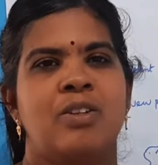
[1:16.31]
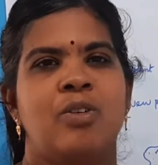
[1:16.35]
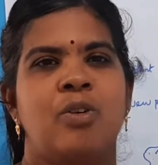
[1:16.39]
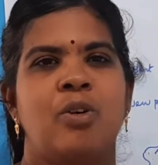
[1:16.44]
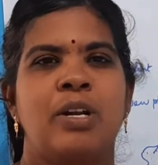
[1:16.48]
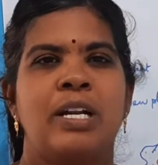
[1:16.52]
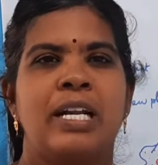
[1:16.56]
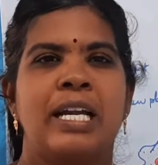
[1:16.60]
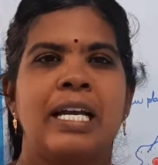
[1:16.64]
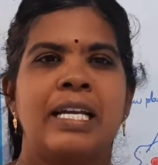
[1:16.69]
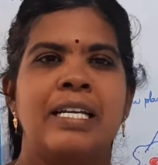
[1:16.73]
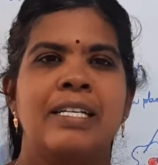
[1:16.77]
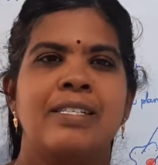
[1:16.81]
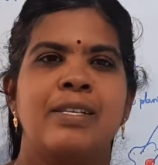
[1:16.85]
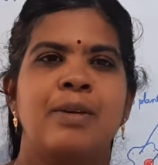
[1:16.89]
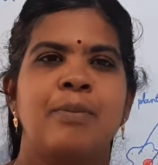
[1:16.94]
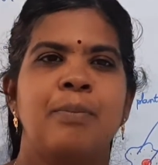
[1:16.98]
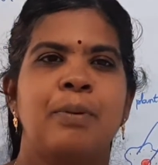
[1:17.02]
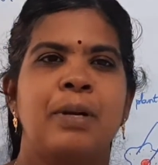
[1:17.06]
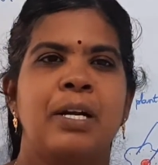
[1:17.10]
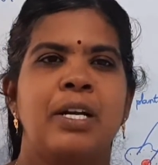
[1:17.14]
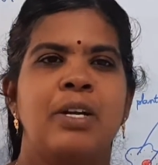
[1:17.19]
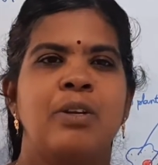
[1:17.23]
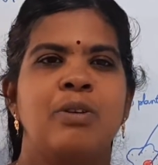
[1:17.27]
The
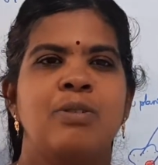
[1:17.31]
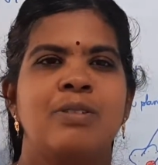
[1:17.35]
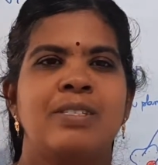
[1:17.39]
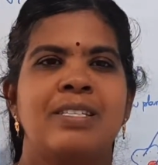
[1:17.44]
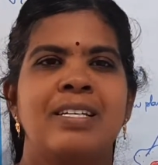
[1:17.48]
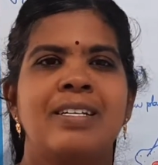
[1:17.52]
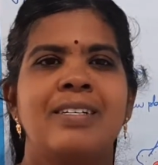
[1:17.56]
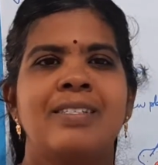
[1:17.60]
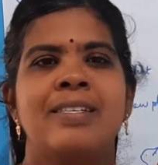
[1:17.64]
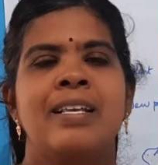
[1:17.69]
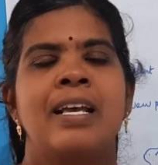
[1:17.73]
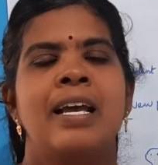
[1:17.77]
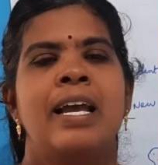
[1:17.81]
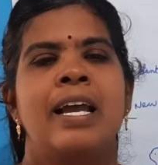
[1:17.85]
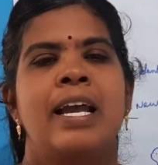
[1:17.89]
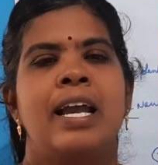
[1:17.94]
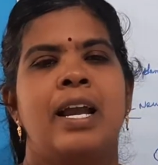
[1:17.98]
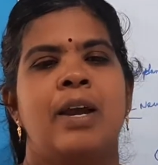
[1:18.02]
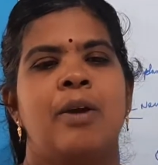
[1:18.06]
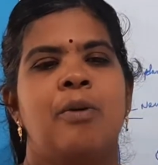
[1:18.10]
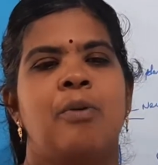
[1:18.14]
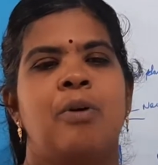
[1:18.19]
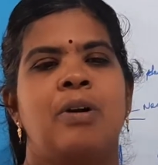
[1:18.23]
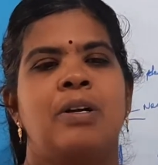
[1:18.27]
organism produces
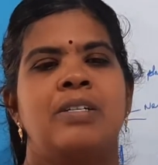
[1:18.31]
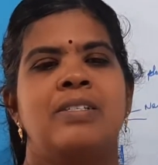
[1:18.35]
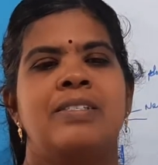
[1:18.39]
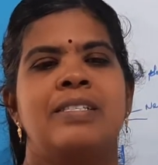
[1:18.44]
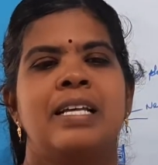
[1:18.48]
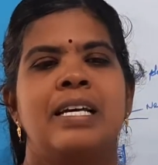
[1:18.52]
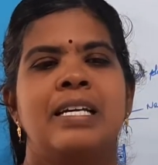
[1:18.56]
young ones.